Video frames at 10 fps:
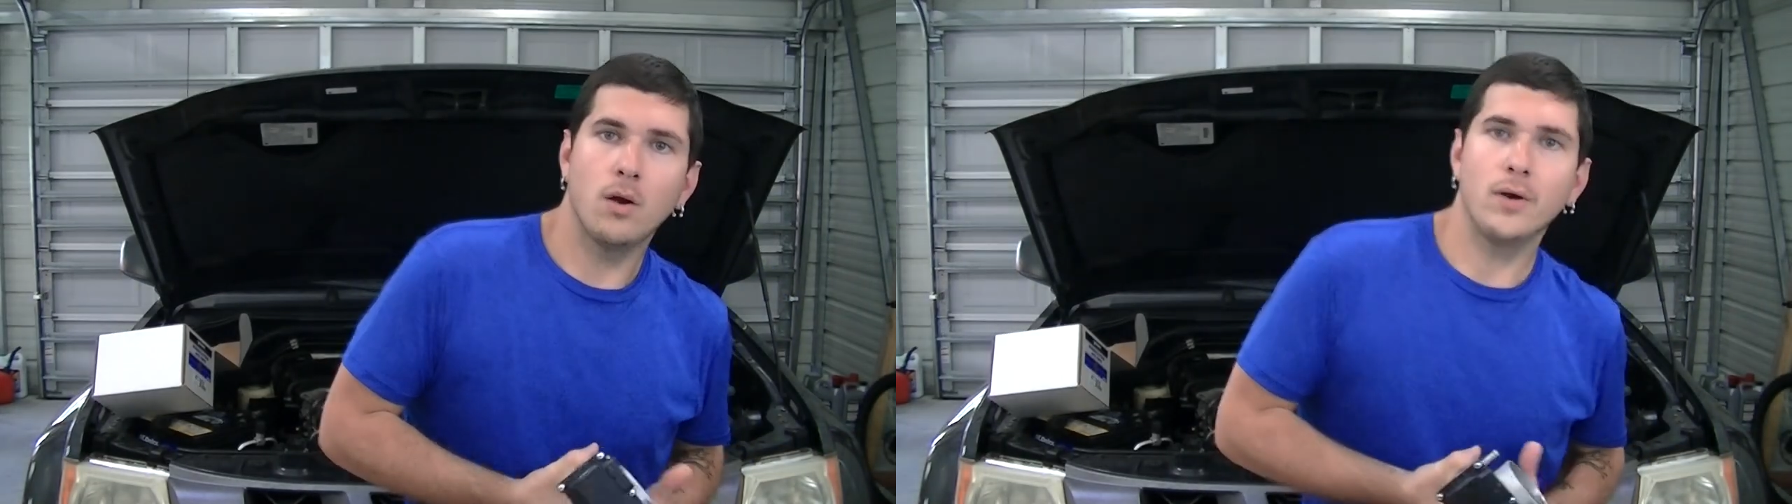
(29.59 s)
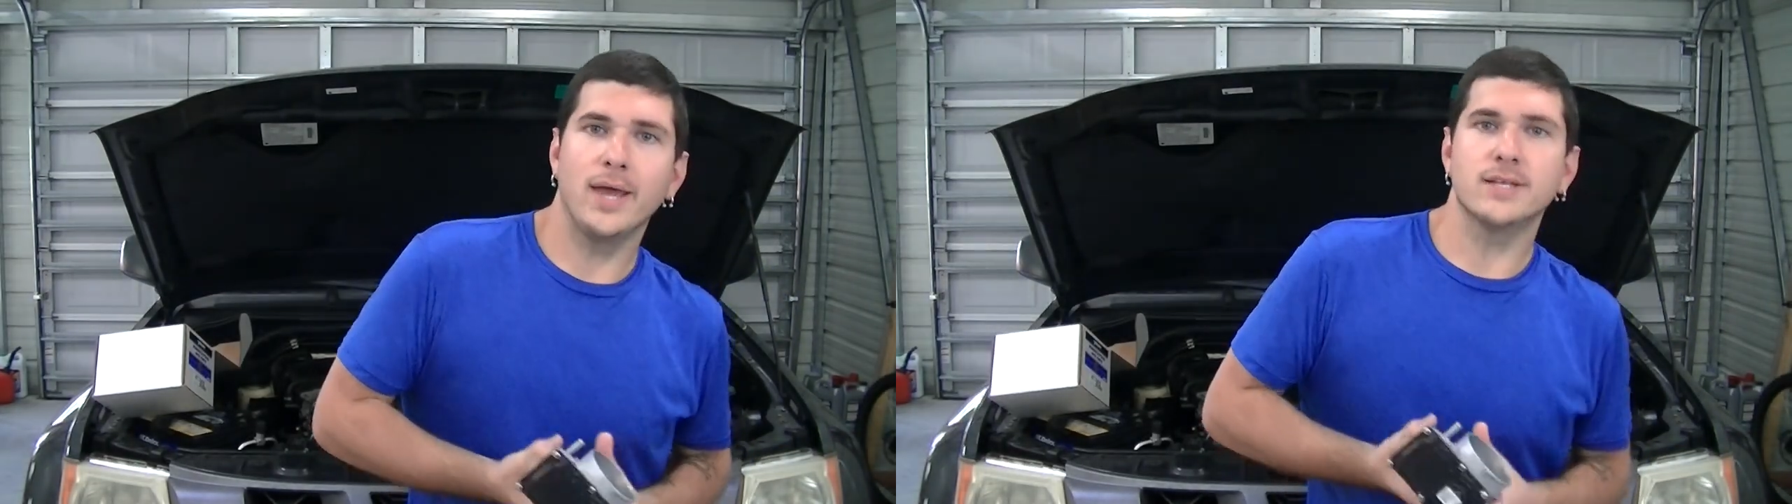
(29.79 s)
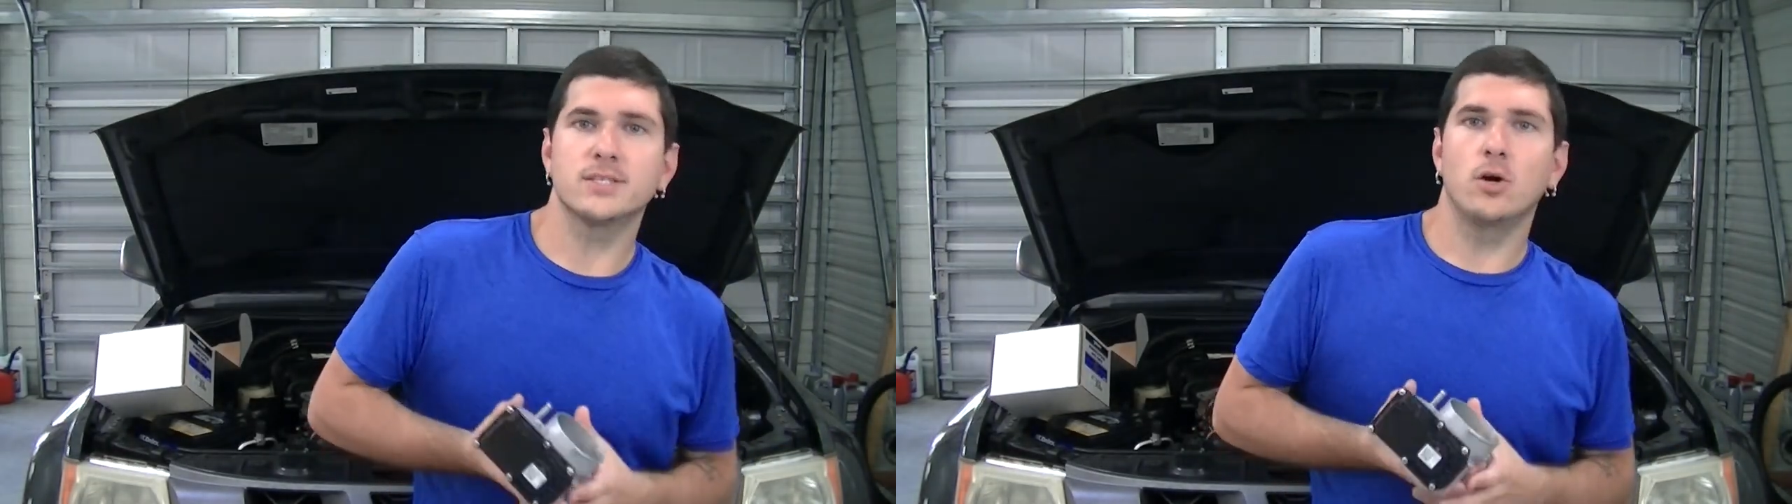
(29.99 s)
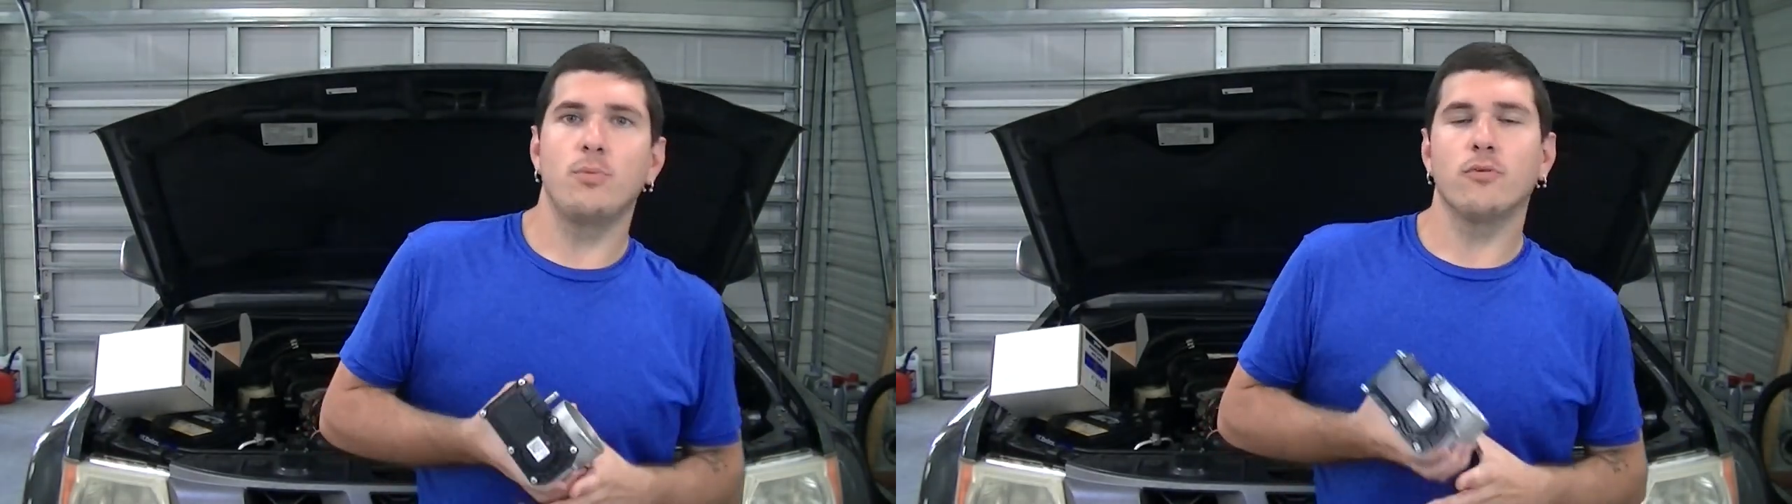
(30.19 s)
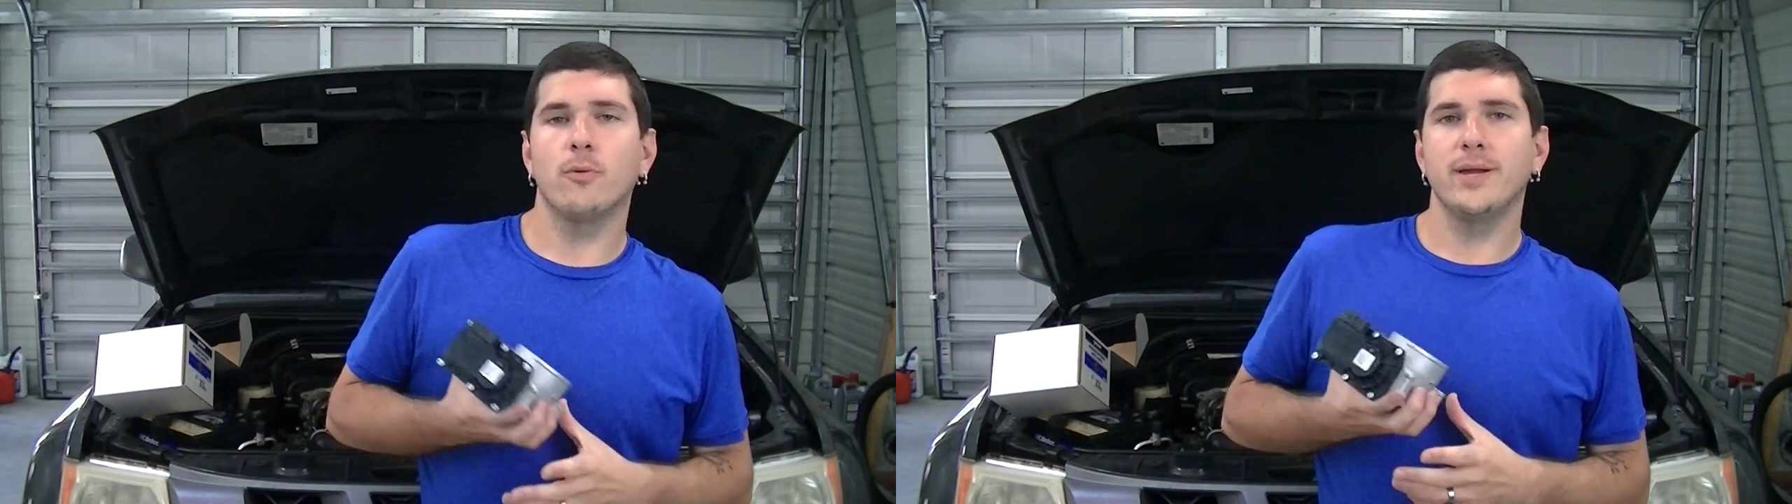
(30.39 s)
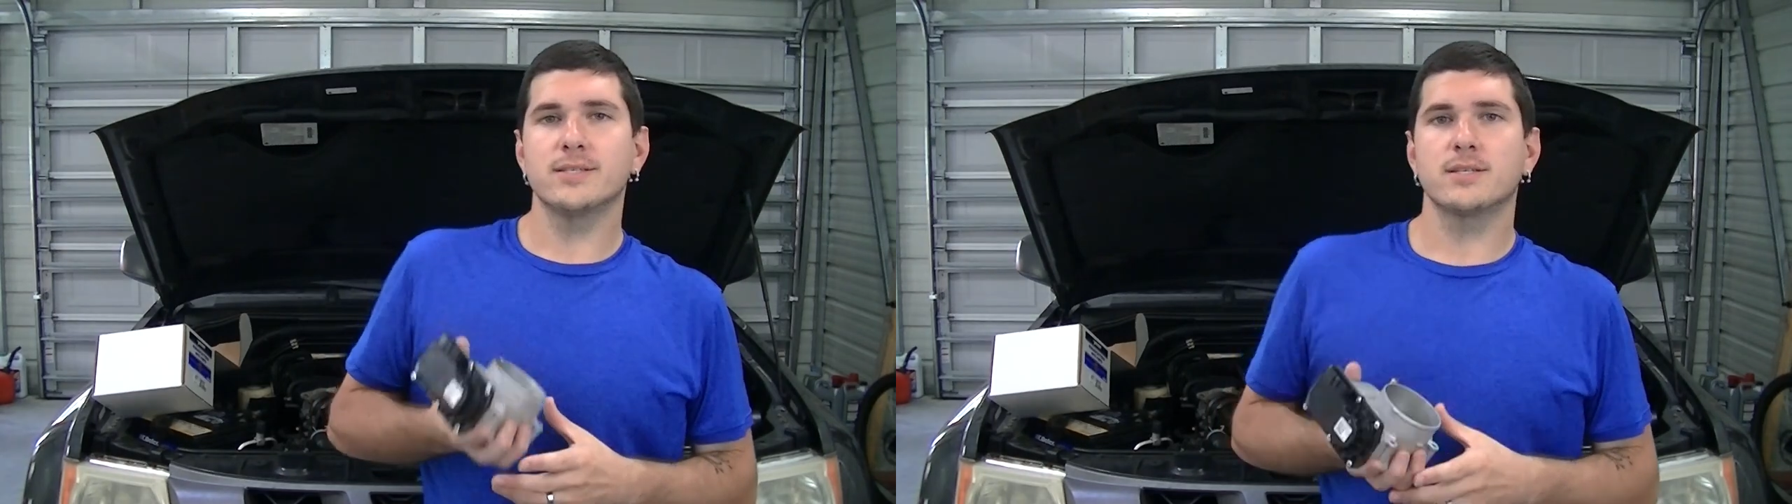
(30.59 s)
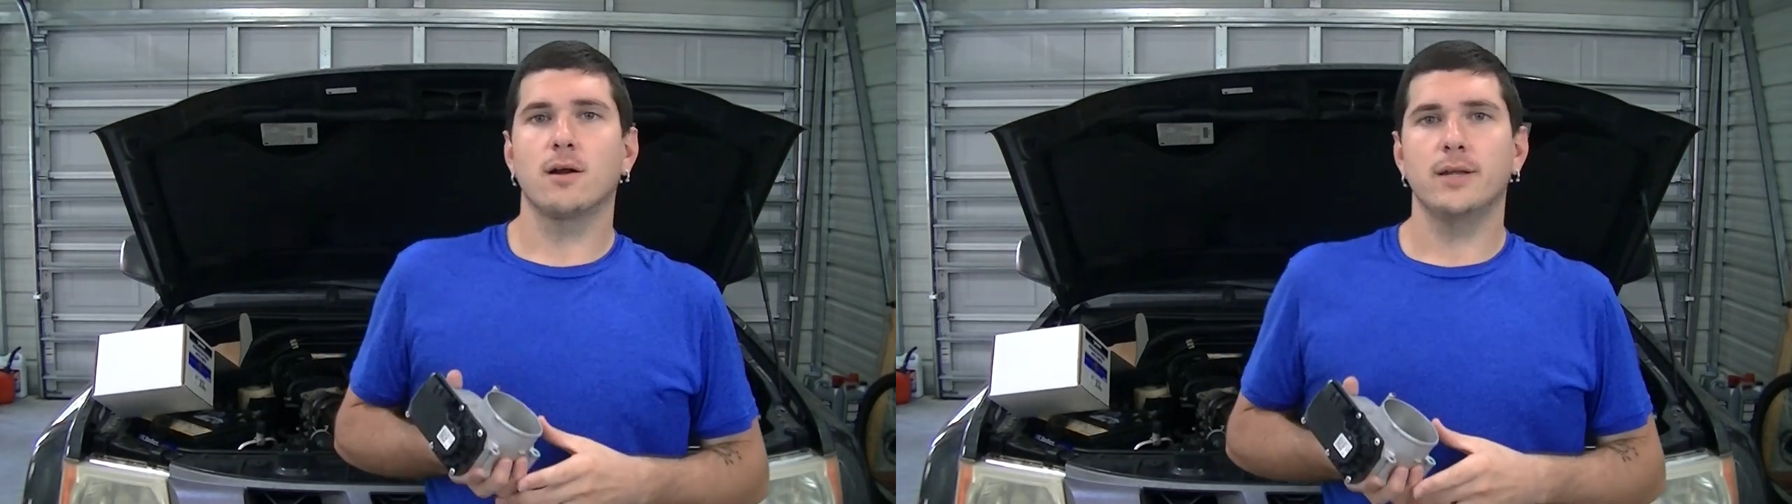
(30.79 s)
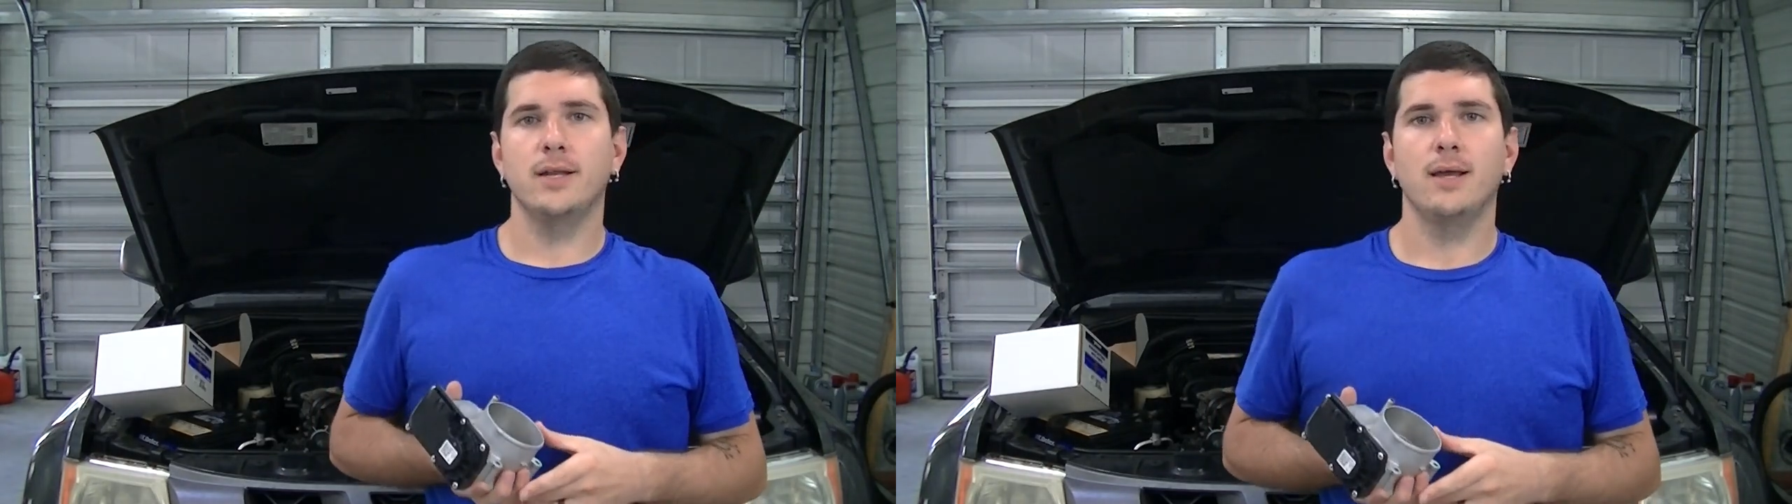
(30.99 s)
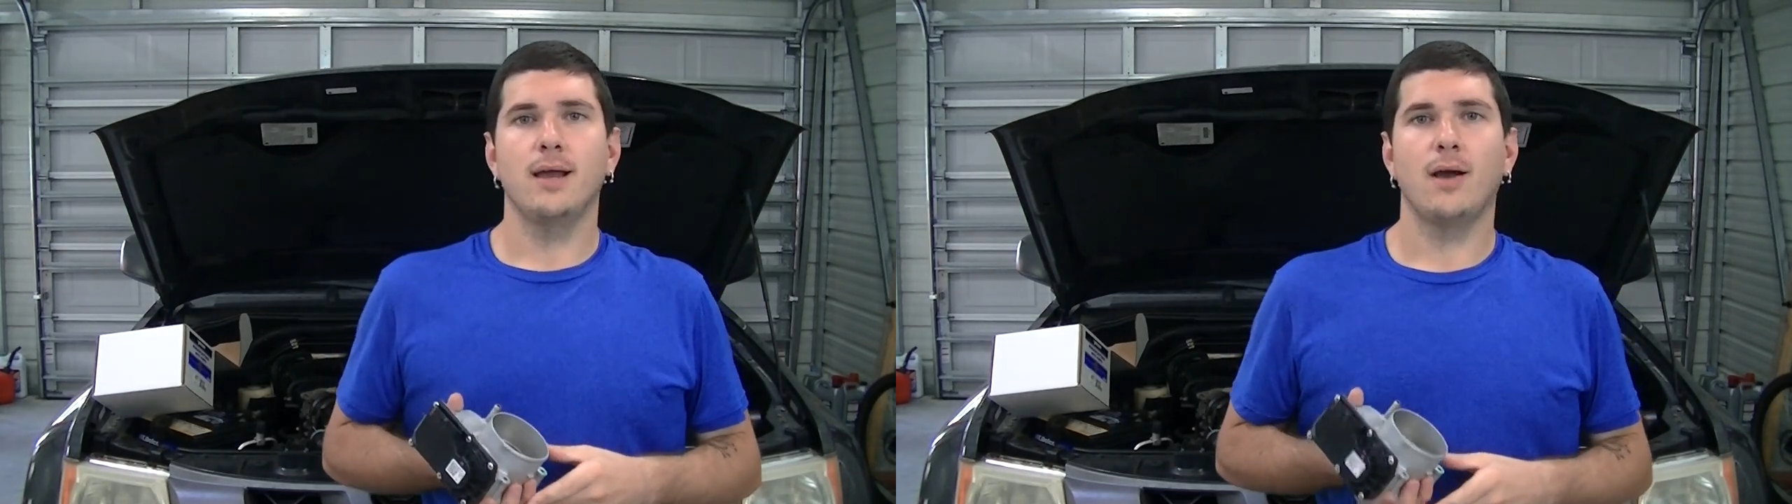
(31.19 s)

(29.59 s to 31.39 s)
Okay, so before we get started,